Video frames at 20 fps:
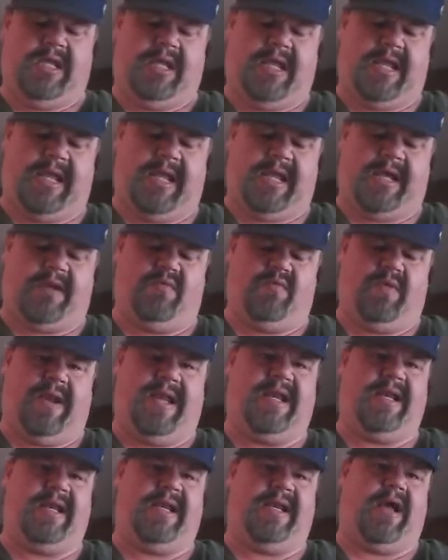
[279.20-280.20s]
and
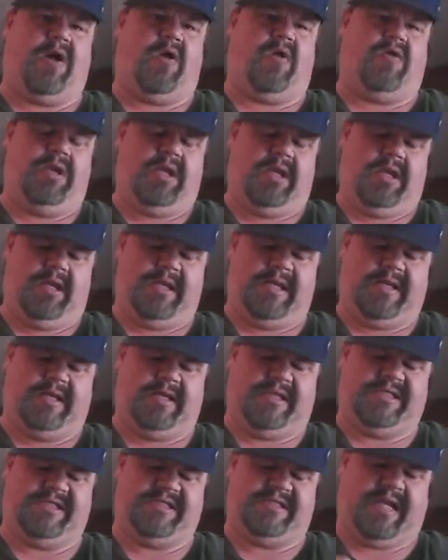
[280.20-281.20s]
waited it out. And
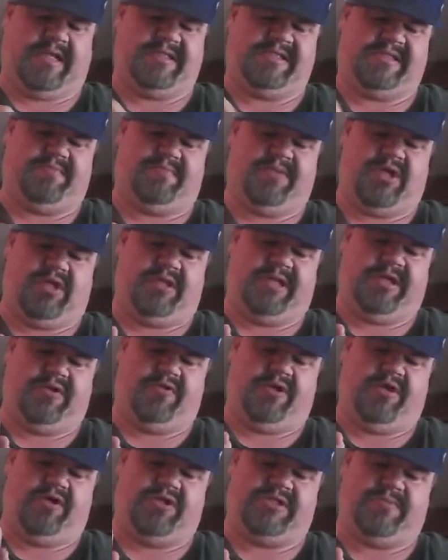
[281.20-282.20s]
I just got some cleaner
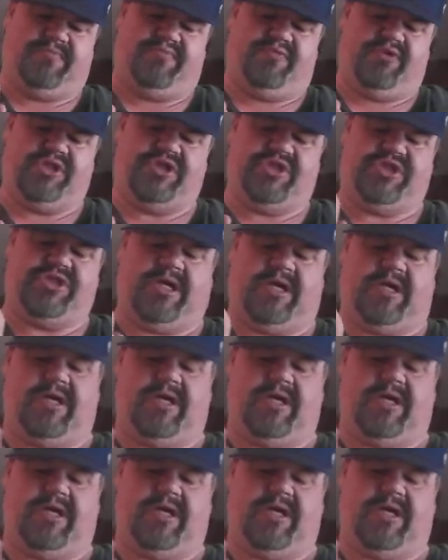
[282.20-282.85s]
here, some brush